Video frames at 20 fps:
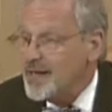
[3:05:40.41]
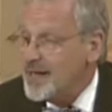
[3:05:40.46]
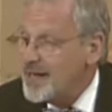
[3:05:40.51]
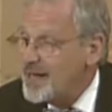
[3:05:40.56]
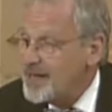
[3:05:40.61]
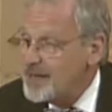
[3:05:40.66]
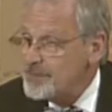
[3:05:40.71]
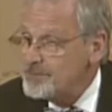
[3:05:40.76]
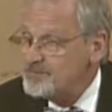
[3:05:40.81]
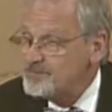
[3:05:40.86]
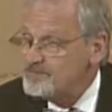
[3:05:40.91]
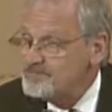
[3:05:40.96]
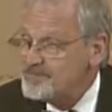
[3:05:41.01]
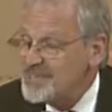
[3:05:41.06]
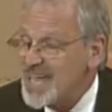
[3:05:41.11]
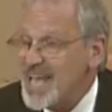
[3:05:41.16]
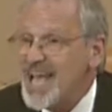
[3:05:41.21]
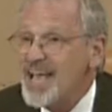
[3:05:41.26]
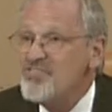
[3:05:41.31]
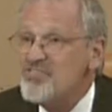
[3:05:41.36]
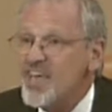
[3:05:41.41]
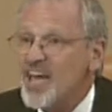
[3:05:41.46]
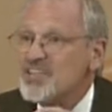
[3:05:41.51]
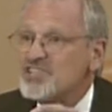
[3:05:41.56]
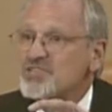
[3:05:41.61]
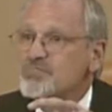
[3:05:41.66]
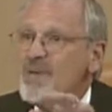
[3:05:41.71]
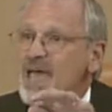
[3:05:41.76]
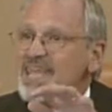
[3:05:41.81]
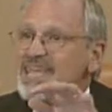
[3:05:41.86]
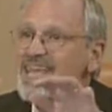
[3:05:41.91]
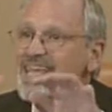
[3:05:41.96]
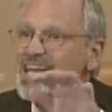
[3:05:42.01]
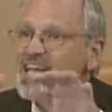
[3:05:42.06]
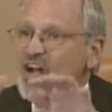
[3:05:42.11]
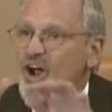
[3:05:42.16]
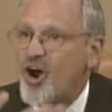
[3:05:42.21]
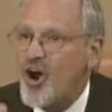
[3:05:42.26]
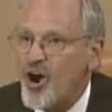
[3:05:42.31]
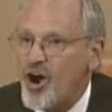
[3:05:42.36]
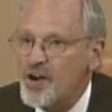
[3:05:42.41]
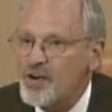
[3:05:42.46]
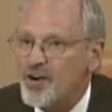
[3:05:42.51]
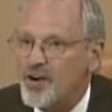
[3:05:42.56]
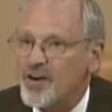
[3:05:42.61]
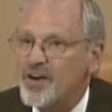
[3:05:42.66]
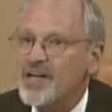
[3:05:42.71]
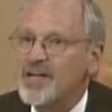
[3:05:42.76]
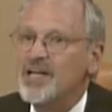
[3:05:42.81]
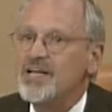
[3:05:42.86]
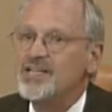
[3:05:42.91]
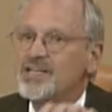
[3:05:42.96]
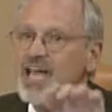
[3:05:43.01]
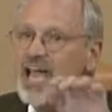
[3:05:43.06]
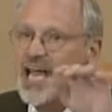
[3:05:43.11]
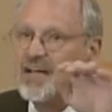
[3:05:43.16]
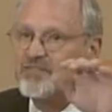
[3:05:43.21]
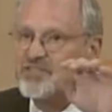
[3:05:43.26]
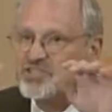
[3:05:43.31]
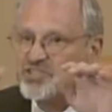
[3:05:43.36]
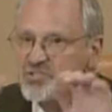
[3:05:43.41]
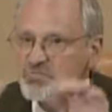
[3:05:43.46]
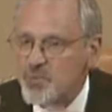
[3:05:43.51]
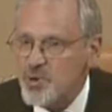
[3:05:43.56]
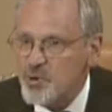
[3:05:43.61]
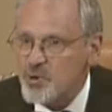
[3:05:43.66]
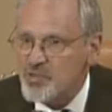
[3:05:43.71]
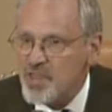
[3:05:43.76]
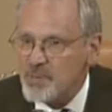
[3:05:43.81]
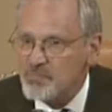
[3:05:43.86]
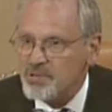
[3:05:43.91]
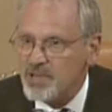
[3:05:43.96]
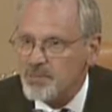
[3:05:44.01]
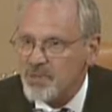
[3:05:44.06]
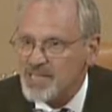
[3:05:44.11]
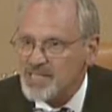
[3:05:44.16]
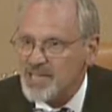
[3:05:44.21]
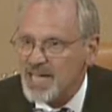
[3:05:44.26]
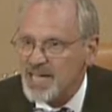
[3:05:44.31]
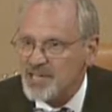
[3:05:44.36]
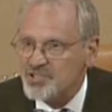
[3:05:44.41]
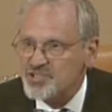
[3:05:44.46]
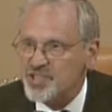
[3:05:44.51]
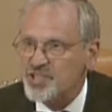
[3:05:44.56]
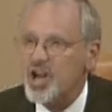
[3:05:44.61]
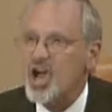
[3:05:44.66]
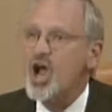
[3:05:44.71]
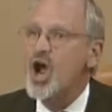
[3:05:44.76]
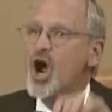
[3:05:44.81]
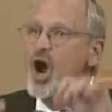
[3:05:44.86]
and thus making it harder to have a smooth implementation,